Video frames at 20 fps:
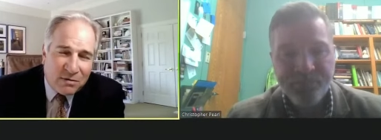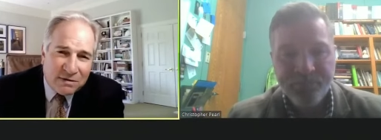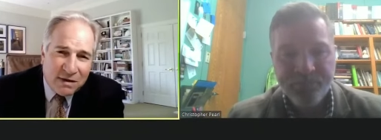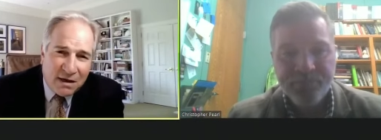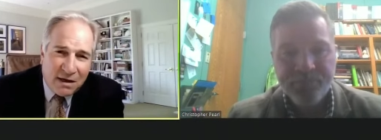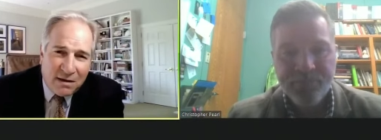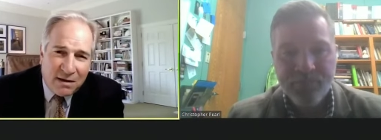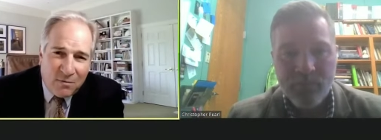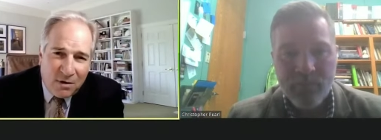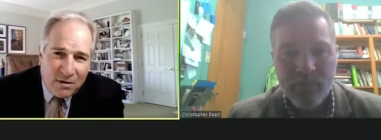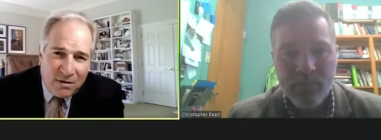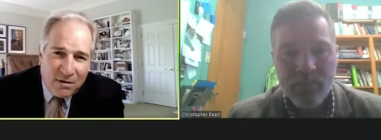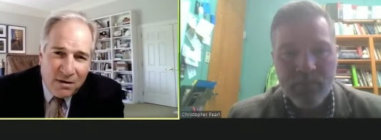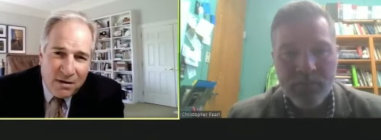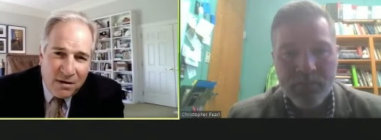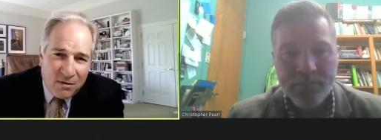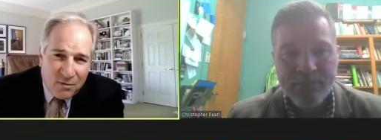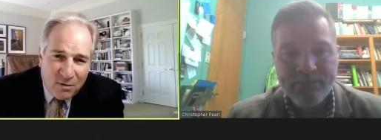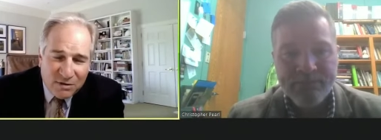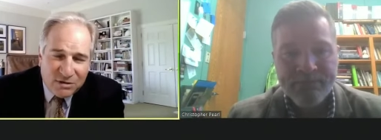Speaker 1: to him. What
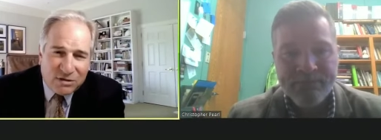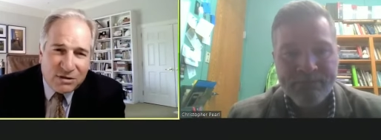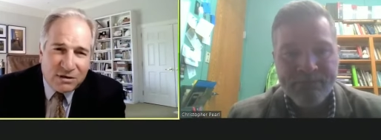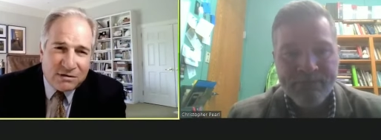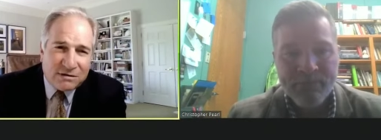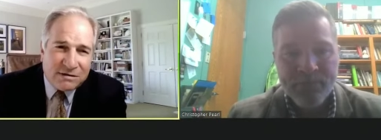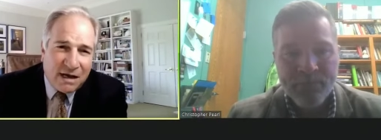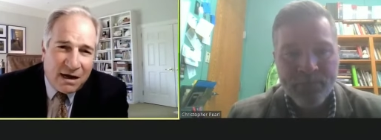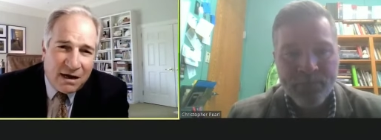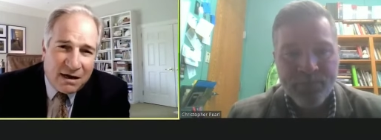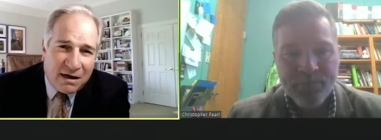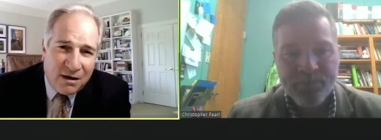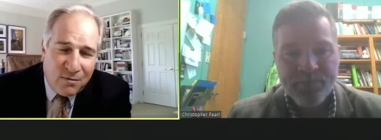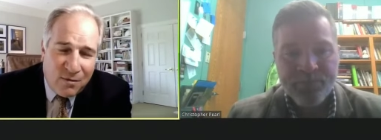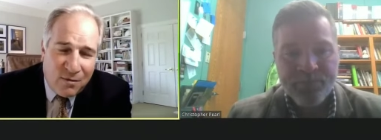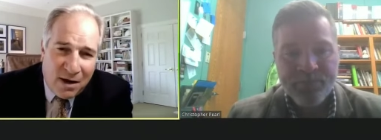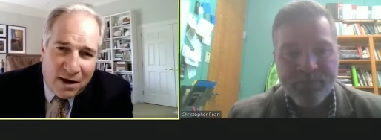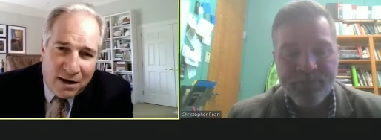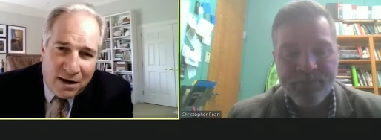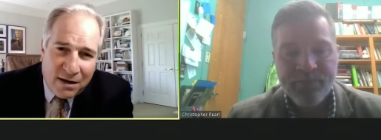what's your
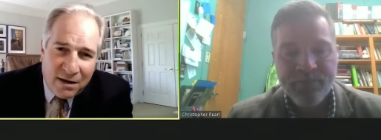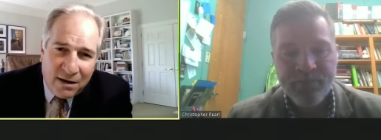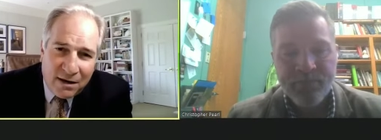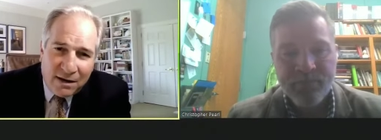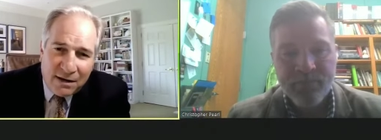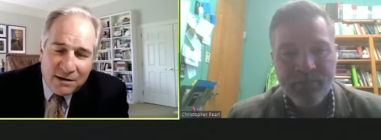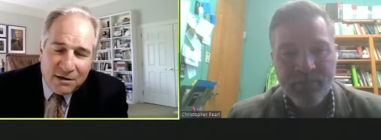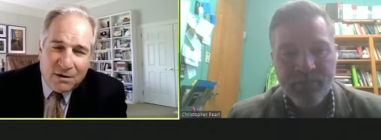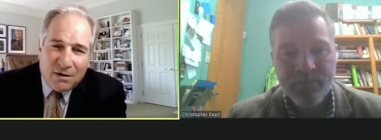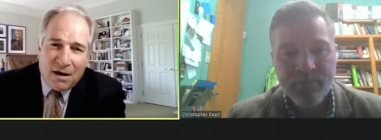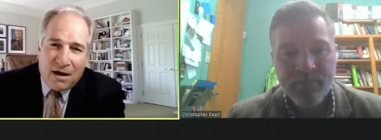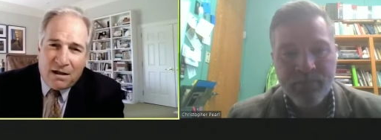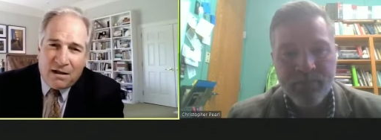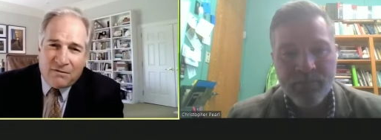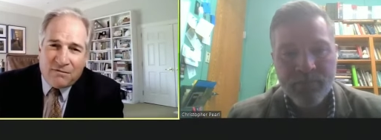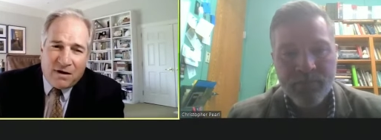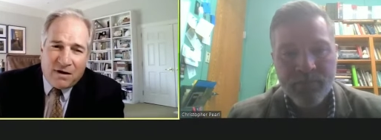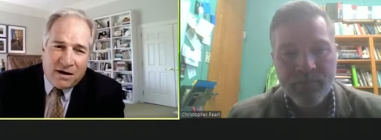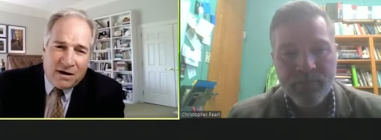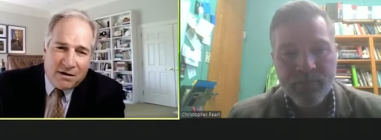takeaway, your
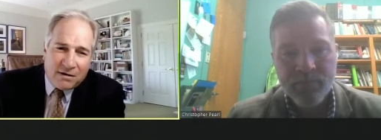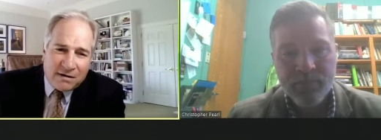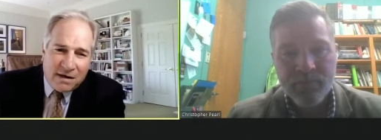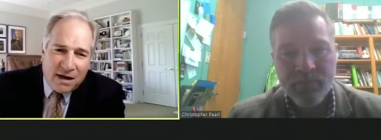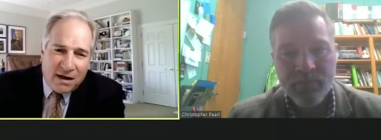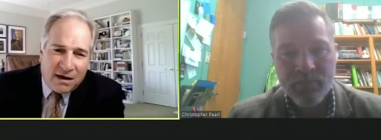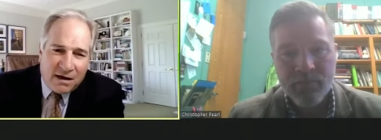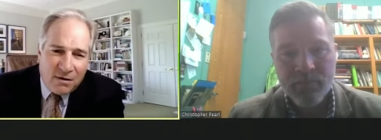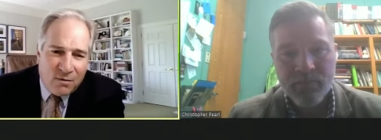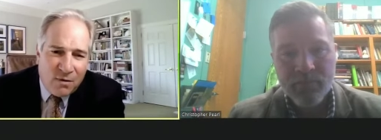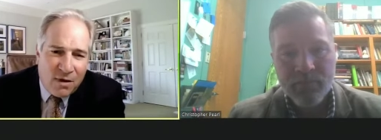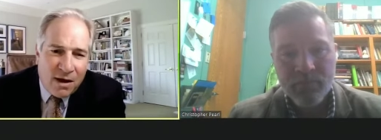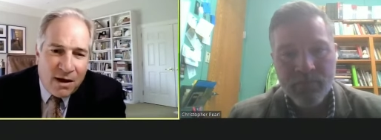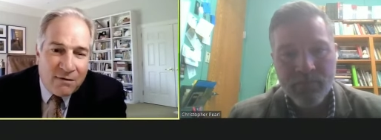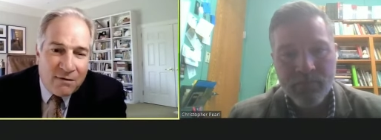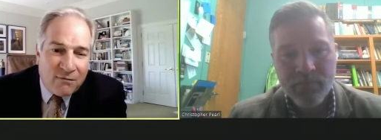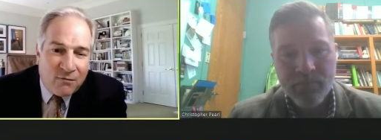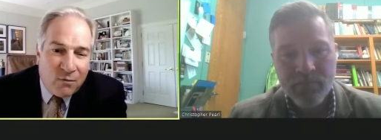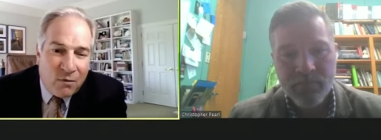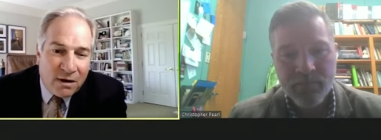elevator takeaway
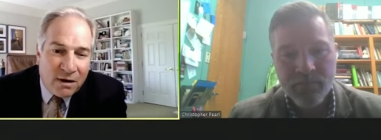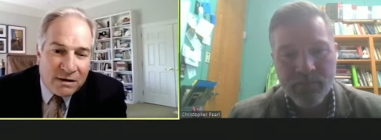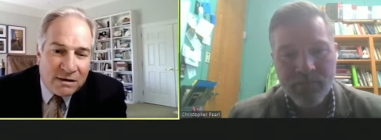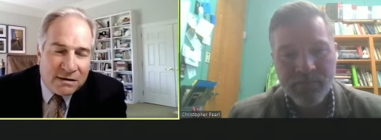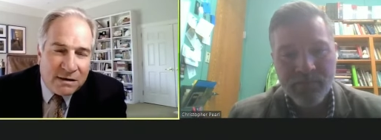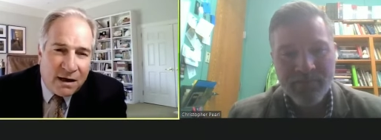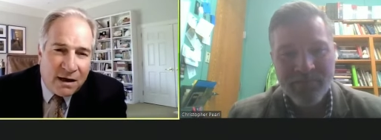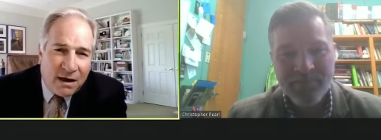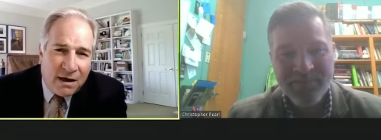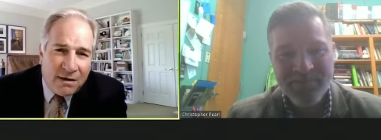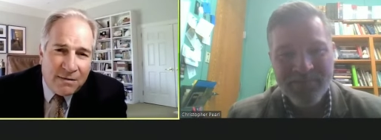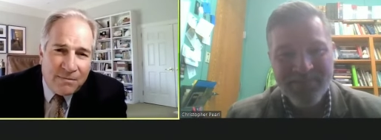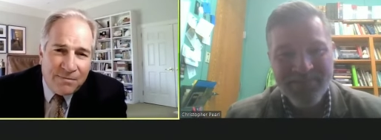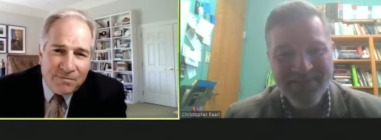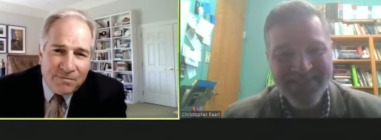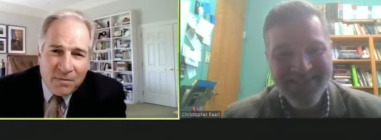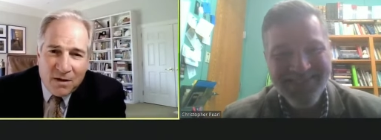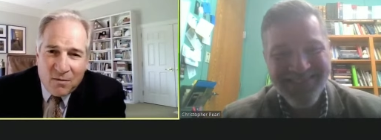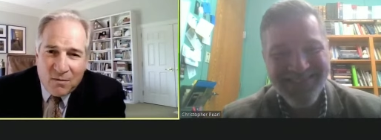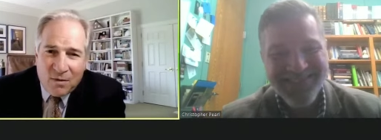of what uh,
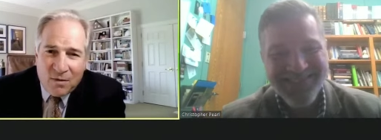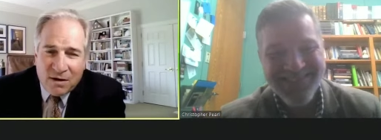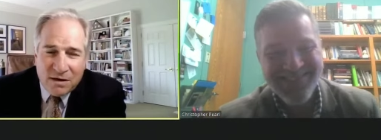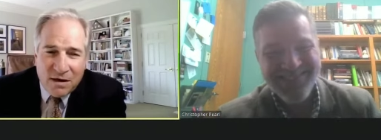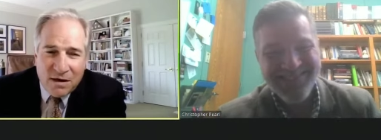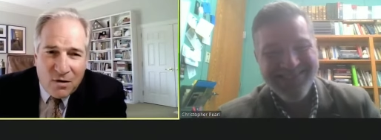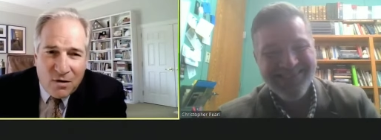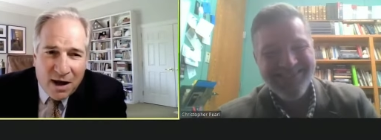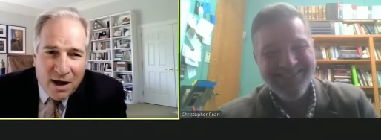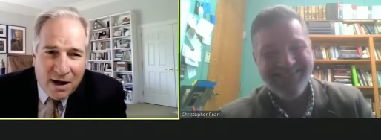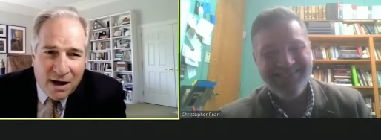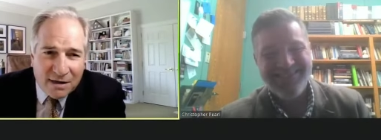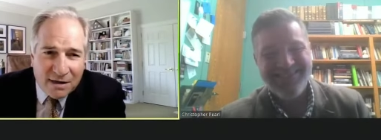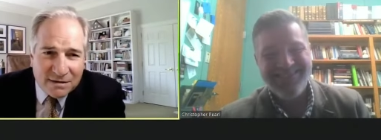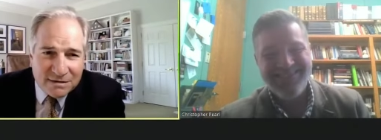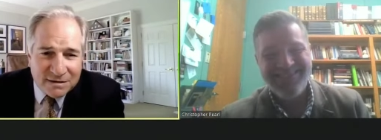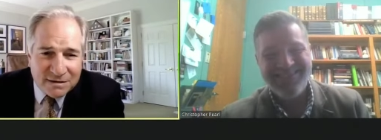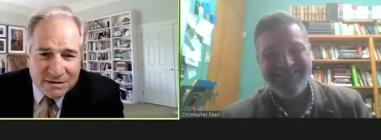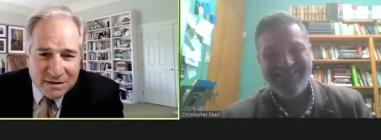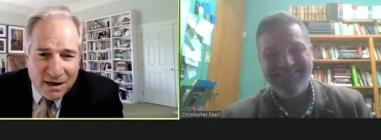what Johan
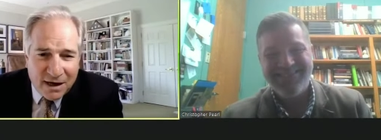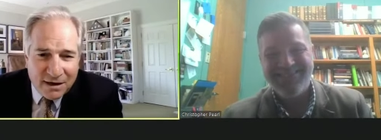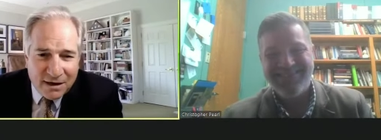has to say?